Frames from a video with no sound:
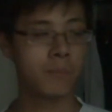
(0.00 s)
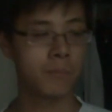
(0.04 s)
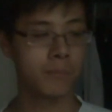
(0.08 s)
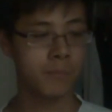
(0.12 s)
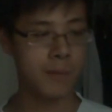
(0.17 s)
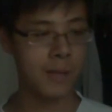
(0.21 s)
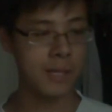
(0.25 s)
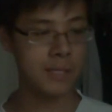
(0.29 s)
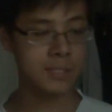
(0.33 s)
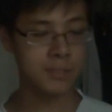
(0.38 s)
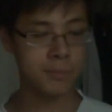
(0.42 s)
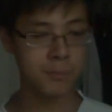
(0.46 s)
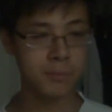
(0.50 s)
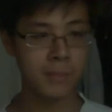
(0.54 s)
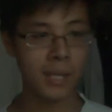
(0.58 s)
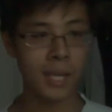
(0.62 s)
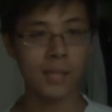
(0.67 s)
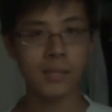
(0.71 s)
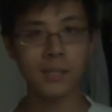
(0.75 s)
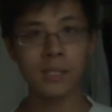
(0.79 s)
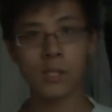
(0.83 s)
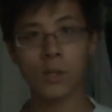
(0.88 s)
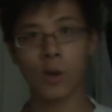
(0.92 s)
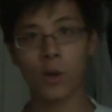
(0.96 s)
based
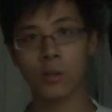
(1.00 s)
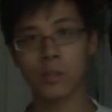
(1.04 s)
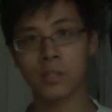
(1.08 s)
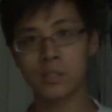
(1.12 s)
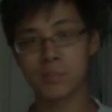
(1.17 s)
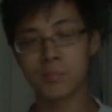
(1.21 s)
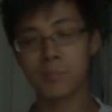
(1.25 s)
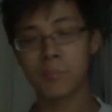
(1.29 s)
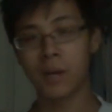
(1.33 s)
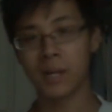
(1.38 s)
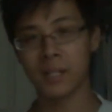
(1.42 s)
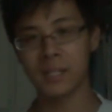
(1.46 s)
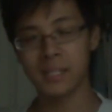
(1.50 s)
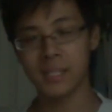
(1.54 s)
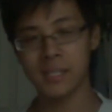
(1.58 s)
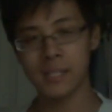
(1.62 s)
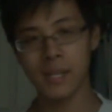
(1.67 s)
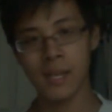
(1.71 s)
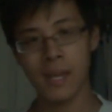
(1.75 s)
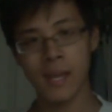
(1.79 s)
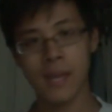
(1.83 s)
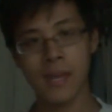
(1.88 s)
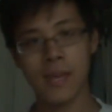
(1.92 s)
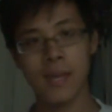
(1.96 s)
mainly on his
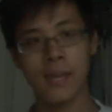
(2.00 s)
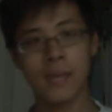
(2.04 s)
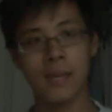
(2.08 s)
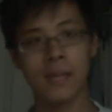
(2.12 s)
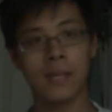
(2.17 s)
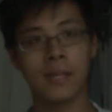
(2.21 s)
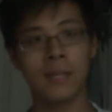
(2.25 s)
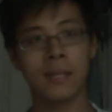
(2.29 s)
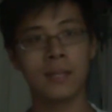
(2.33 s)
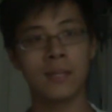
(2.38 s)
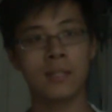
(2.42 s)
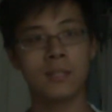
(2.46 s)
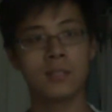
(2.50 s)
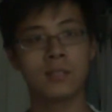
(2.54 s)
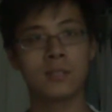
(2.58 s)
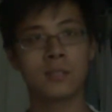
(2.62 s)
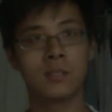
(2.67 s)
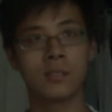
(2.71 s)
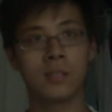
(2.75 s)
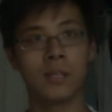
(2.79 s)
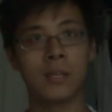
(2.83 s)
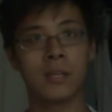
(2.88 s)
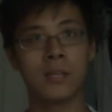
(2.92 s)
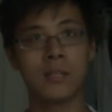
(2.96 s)
money,
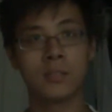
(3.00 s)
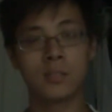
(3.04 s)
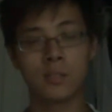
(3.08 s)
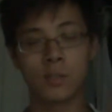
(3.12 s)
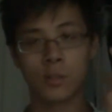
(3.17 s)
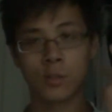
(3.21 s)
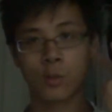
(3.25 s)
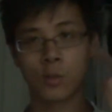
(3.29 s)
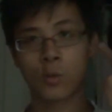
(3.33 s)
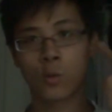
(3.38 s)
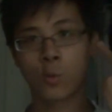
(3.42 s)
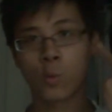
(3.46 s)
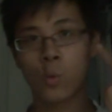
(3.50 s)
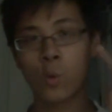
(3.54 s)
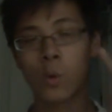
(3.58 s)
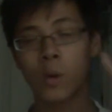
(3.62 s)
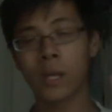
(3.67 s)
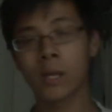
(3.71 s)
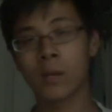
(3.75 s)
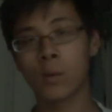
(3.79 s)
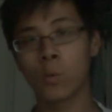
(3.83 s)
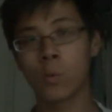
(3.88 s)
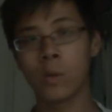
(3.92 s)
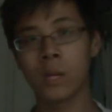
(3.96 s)
his his
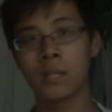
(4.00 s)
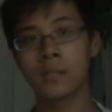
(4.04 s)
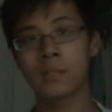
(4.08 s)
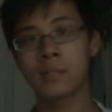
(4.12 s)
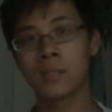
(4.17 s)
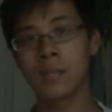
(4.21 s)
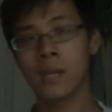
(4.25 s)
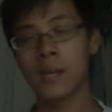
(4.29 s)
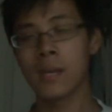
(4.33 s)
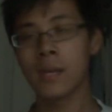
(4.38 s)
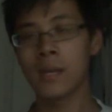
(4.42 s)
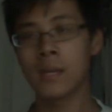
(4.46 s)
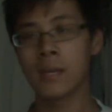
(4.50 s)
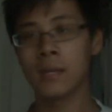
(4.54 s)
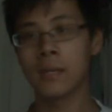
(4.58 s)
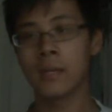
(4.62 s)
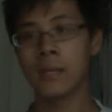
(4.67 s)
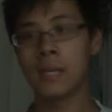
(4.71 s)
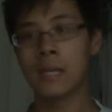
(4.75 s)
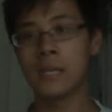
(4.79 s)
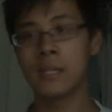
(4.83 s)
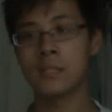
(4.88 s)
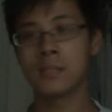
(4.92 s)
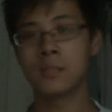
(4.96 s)
quick wit,
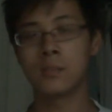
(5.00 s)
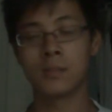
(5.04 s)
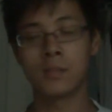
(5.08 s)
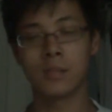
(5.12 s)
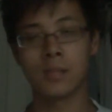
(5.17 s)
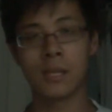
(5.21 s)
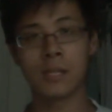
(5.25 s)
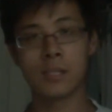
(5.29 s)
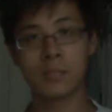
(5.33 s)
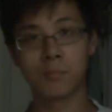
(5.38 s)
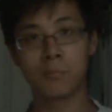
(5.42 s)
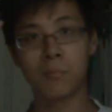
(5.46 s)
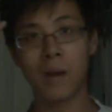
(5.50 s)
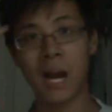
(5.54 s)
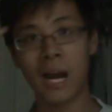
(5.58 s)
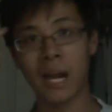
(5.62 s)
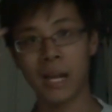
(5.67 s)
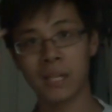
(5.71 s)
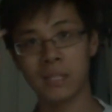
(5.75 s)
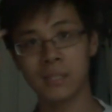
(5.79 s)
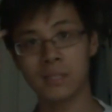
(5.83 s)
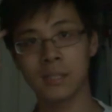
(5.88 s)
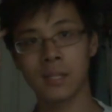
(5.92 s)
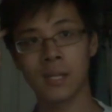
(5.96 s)
his his
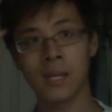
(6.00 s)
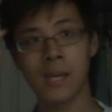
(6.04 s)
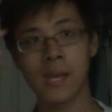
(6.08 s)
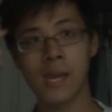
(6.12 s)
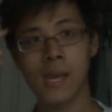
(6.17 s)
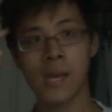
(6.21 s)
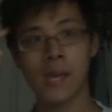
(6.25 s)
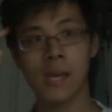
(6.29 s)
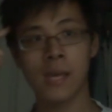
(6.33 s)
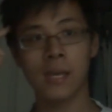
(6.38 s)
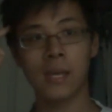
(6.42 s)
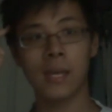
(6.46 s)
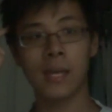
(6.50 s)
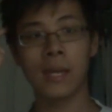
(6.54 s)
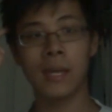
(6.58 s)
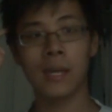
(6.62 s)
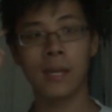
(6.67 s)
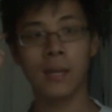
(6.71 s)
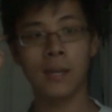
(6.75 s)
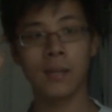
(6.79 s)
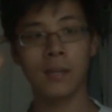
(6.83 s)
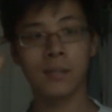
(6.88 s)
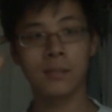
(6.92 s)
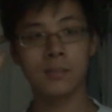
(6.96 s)
mind,
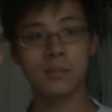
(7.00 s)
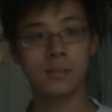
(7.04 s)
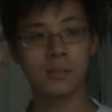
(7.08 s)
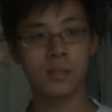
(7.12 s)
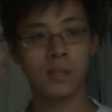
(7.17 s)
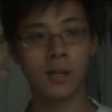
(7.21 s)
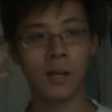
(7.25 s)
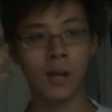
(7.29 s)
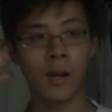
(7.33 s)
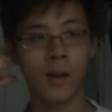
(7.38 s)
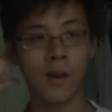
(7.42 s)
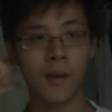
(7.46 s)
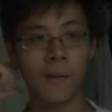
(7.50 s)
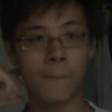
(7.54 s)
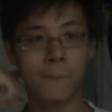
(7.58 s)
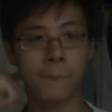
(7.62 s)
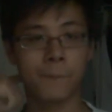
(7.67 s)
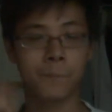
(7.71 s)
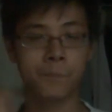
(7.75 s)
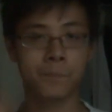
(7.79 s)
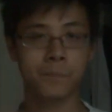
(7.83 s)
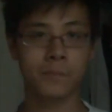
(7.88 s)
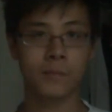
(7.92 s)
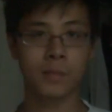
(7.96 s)
and
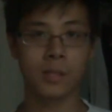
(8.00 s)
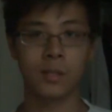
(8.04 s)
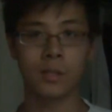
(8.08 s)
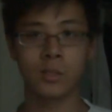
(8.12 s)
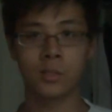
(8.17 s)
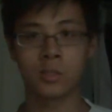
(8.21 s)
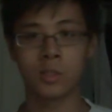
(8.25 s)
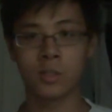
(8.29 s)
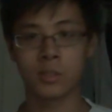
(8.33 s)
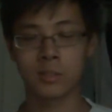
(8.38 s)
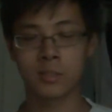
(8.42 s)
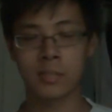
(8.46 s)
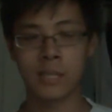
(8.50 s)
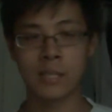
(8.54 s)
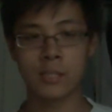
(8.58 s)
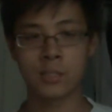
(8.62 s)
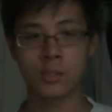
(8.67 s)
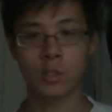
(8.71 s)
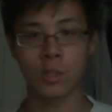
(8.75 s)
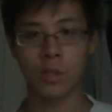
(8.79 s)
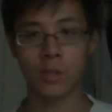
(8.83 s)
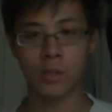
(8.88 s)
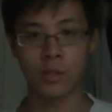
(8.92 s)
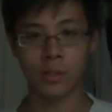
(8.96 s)
um, just
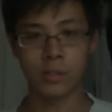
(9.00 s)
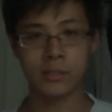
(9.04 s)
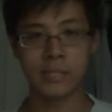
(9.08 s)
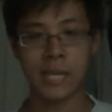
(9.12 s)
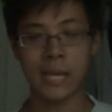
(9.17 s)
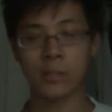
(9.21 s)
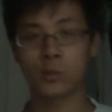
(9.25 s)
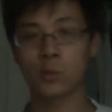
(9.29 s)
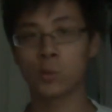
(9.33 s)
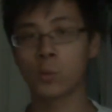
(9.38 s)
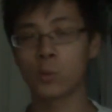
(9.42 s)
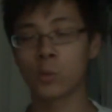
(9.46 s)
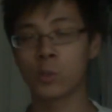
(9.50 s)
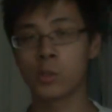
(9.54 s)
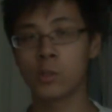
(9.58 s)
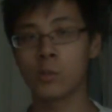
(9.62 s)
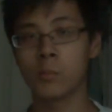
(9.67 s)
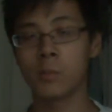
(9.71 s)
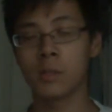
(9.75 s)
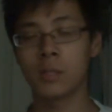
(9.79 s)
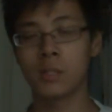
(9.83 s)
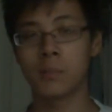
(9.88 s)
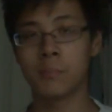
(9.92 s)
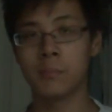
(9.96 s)
his natural
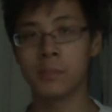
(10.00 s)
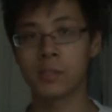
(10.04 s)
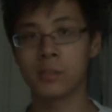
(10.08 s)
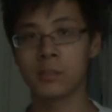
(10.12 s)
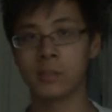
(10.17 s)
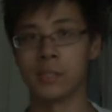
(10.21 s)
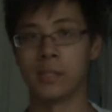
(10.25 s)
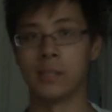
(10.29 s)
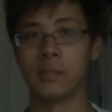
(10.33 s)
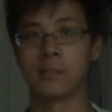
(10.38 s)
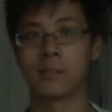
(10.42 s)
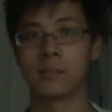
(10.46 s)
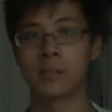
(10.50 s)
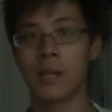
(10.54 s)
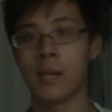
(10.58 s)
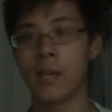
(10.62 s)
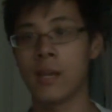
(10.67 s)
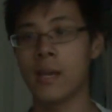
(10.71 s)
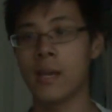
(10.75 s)
human abilities.